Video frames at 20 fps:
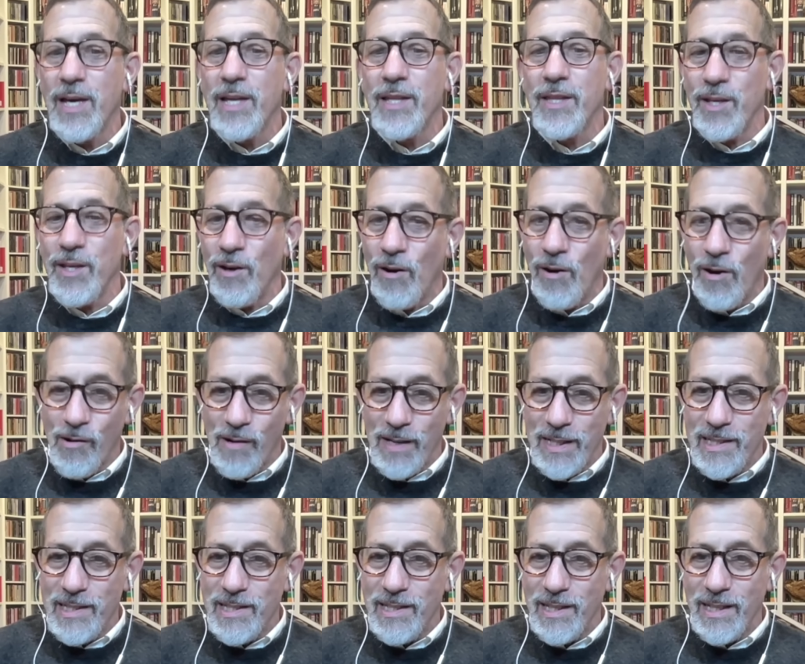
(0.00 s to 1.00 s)
the
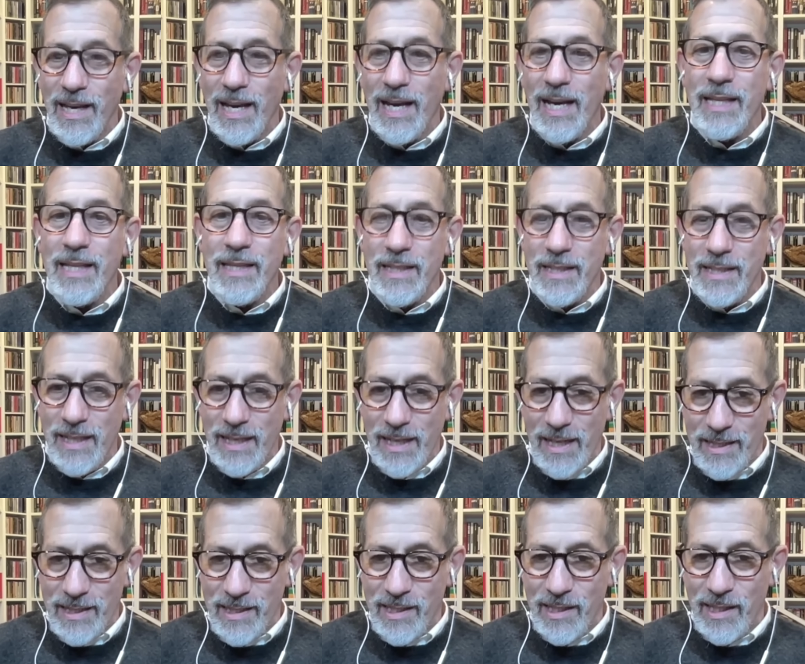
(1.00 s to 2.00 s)
RNC and the
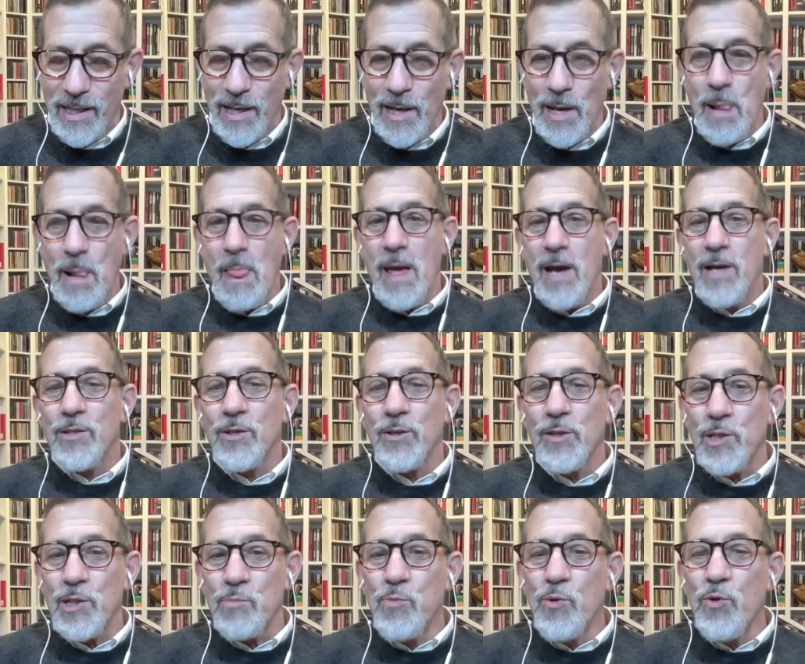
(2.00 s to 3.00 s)
DNC. So
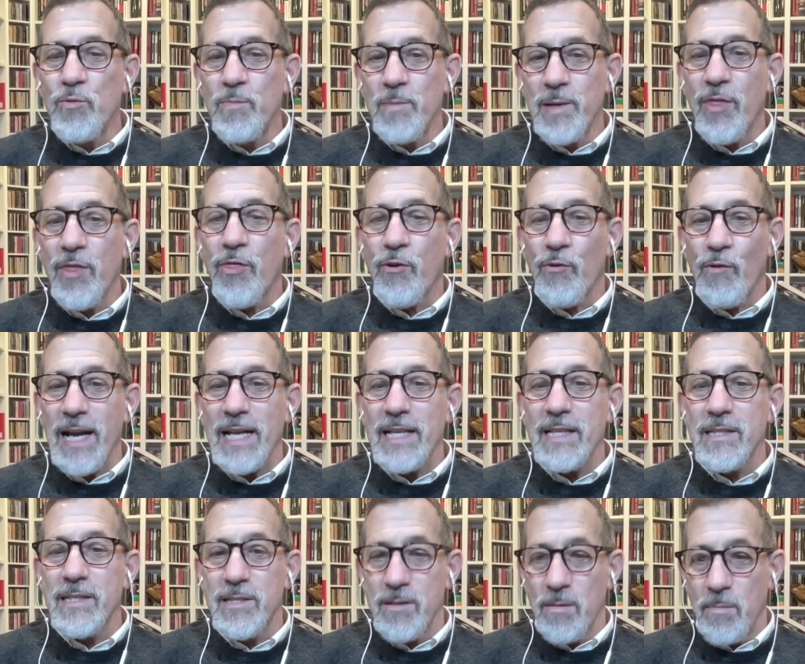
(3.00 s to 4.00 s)
this movement
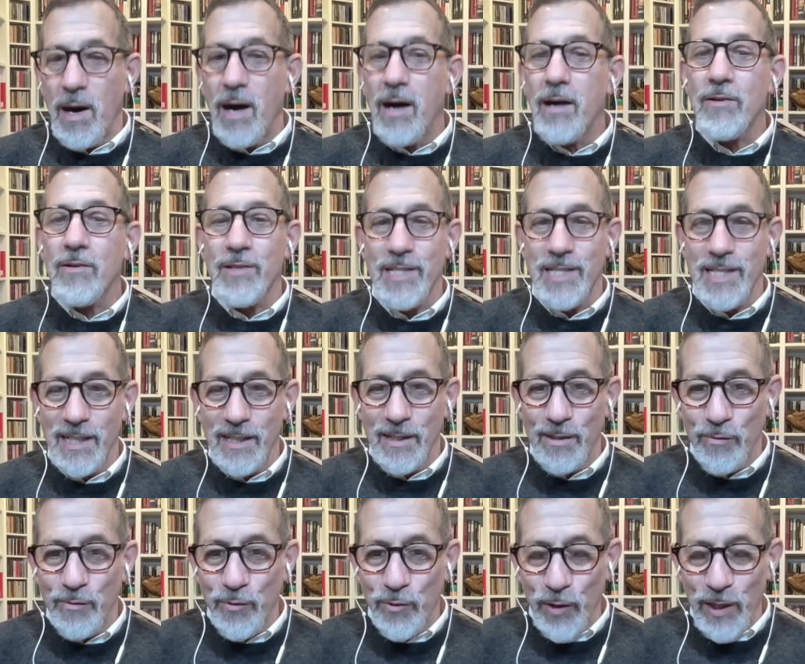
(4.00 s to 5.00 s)
threatens democracy
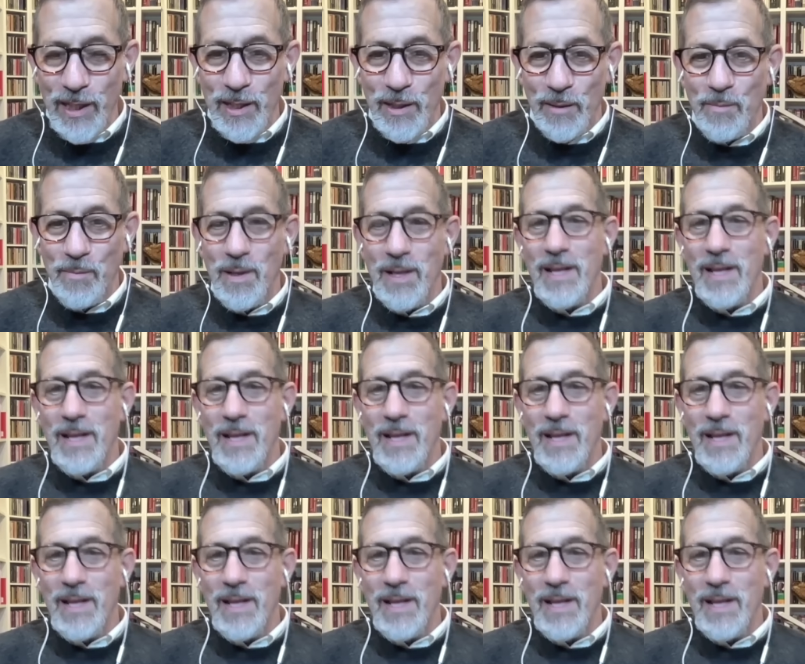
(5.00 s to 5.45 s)
and freedom,